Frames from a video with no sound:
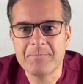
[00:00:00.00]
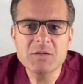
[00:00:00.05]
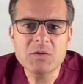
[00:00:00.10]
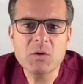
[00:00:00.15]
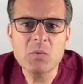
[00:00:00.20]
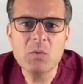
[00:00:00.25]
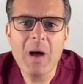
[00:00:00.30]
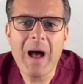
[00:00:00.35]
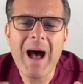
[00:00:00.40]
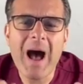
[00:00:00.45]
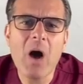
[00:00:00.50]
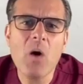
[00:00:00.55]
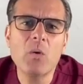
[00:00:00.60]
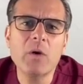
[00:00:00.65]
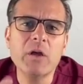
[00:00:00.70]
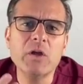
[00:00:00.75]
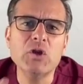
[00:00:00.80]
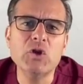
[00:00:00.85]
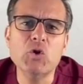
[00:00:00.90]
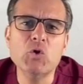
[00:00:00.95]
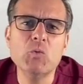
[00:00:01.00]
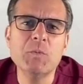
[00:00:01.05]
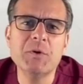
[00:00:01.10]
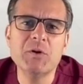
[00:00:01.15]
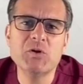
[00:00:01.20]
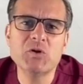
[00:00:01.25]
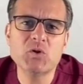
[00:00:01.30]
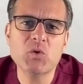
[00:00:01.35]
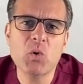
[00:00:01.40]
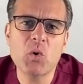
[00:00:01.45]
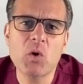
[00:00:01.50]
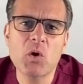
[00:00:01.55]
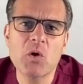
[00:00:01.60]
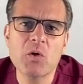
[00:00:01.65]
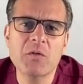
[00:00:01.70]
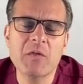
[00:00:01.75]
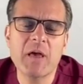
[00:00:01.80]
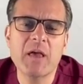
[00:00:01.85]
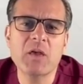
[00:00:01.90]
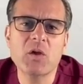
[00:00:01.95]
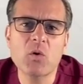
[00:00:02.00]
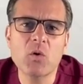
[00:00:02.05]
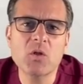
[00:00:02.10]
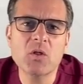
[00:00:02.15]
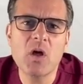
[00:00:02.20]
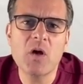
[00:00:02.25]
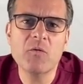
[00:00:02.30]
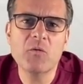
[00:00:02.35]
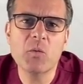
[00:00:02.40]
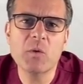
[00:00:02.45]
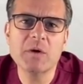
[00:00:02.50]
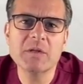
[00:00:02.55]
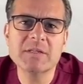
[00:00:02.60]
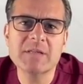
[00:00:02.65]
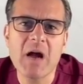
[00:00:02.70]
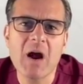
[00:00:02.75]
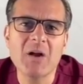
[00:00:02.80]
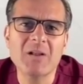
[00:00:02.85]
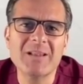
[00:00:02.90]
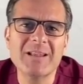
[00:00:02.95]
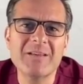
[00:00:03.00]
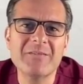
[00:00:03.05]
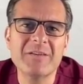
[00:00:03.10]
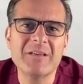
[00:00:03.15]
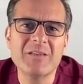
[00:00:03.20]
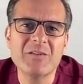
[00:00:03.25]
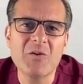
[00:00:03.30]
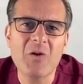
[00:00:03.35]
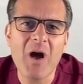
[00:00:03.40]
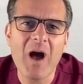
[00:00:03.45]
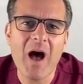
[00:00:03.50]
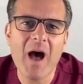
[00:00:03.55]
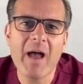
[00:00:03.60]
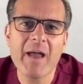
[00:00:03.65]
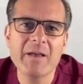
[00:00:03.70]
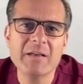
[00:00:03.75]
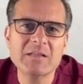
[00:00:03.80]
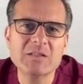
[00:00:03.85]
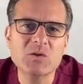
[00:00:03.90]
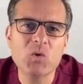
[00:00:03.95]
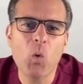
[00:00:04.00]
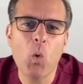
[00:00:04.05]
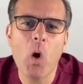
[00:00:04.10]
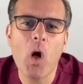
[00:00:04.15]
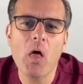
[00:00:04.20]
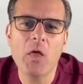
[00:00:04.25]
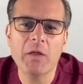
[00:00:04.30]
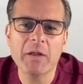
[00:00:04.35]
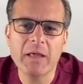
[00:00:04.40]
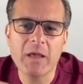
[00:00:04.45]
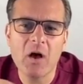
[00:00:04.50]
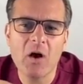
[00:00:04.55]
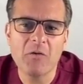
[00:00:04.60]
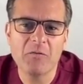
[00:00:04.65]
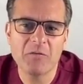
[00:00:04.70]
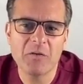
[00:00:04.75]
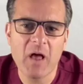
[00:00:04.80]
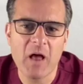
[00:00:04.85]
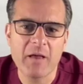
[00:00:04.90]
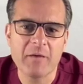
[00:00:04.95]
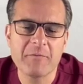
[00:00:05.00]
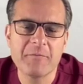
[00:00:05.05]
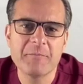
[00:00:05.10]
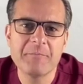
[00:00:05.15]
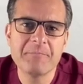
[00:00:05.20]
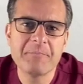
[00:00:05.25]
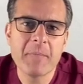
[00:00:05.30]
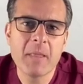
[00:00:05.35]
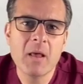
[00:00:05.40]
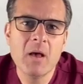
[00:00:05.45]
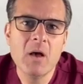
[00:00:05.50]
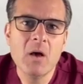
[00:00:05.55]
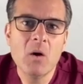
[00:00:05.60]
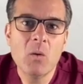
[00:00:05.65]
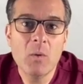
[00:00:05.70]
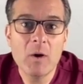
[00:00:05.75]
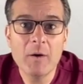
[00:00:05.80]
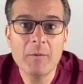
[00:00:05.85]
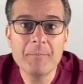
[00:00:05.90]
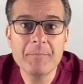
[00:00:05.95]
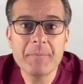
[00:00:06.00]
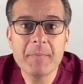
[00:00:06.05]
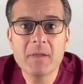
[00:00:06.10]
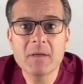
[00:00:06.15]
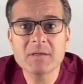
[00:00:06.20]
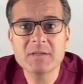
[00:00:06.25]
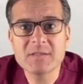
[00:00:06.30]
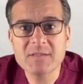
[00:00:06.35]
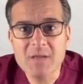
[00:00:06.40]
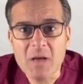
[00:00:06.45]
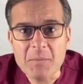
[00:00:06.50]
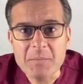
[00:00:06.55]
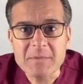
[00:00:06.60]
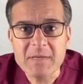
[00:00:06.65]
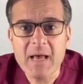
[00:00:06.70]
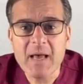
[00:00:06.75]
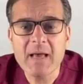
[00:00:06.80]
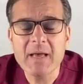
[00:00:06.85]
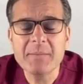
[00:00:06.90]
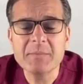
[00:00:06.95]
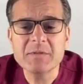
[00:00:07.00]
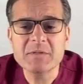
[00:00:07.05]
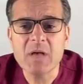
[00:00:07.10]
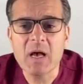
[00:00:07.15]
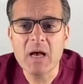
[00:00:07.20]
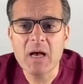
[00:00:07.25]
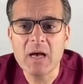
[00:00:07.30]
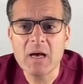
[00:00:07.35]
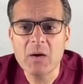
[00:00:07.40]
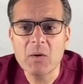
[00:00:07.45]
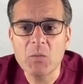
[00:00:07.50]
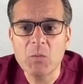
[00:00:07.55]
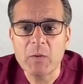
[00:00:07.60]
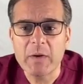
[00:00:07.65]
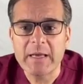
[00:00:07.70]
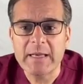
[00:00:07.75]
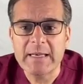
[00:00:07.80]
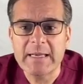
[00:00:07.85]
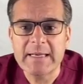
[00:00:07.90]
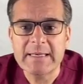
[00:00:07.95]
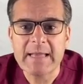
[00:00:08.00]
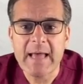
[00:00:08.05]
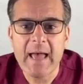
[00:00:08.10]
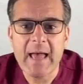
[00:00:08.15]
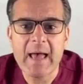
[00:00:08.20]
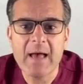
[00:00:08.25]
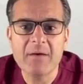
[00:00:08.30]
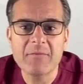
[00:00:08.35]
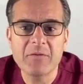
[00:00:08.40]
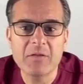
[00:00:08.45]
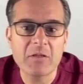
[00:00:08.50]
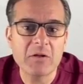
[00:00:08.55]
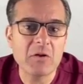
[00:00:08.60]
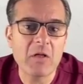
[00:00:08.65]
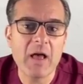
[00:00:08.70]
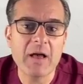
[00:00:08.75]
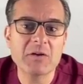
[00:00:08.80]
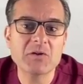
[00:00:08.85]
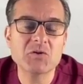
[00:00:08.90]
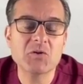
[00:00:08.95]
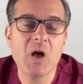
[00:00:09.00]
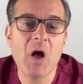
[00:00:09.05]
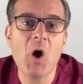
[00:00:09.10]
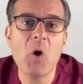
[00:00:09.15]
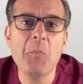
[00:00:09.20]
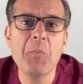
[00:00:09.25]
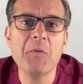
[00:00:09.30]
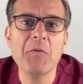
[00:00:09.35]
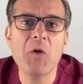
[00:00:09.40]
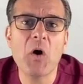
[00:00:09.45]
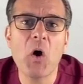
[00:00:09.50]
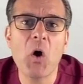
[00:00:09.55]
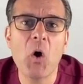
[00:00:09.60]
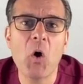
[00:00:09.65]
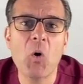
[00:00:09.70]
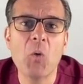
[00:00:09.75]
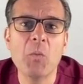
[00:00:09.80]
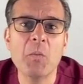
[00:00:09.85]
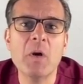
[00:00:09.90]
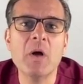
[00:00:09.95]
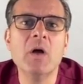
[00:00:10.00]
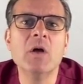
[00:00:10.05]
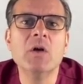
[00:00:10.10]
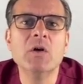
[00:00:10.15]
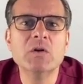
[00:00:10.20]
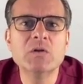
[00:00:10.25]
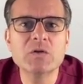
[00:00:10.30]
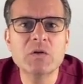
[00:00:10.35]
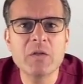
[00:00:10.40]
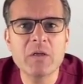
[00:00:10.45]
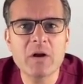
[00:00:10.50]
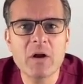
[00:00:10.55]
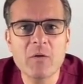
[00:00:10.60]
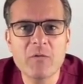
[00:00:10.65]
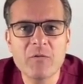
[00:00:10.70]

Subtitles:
So how can you be sure that your loved ones are living their highest quality of life? Well, sometimes we need to have a little extra help in the home so that our